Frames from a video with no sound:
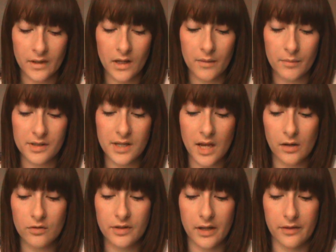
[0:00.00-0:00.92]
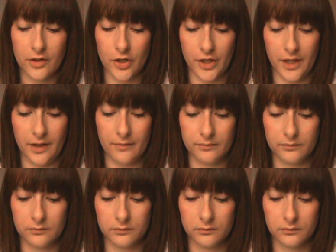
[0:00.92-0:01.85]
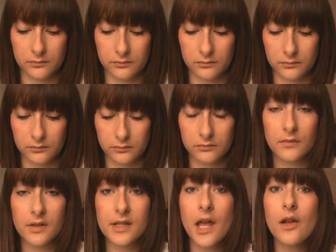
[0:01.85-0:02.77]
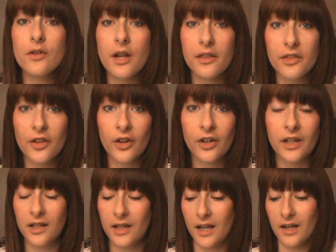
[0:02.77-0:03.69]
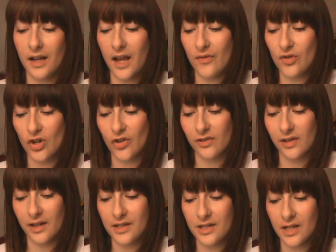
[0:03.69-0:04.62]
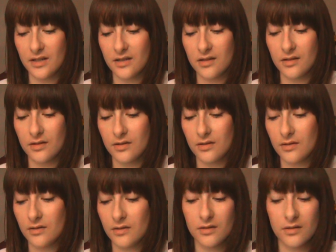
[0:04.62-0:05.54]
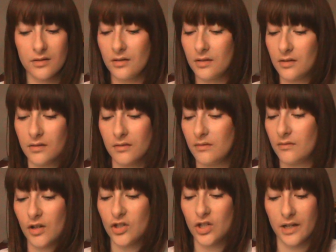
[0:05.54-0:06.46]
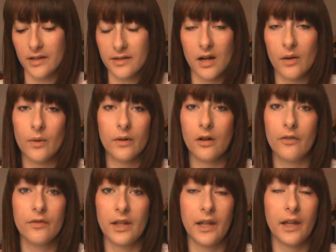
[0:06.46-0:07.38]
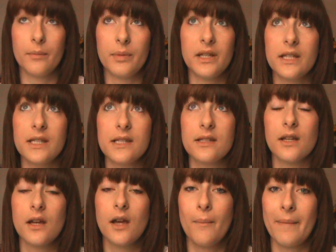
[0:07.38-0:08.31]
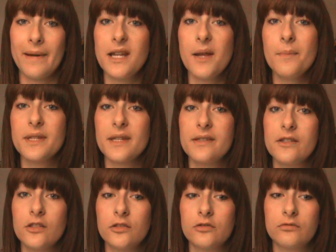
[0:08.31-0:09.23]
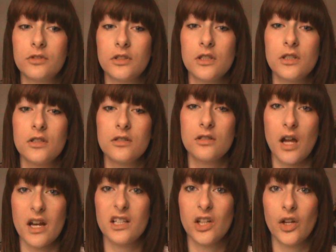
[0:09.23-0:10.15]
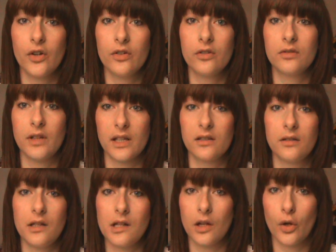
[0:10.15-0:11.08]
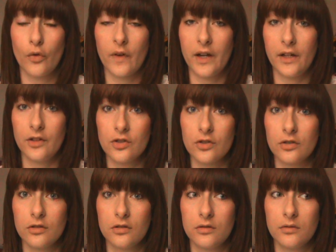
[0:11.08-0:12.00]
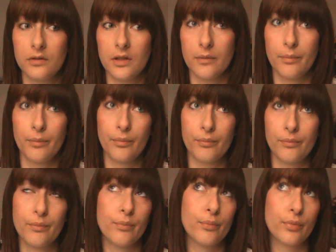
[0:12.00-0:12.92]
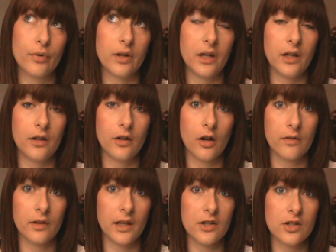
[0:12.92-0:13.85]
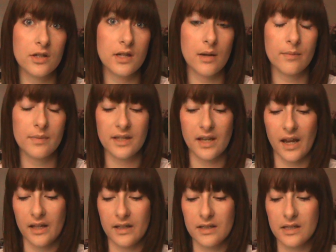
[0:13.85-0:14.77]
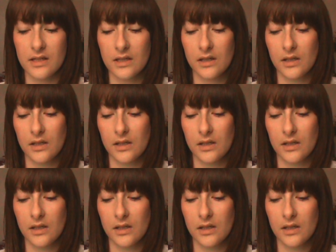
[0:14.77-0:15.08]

I'm on cycle day 30. Cycle day 30, and I haven't ovulated yet. No chance that I will ovulate yet because my temps are still kind of low, like in the low range, the pre-ovulation temps, and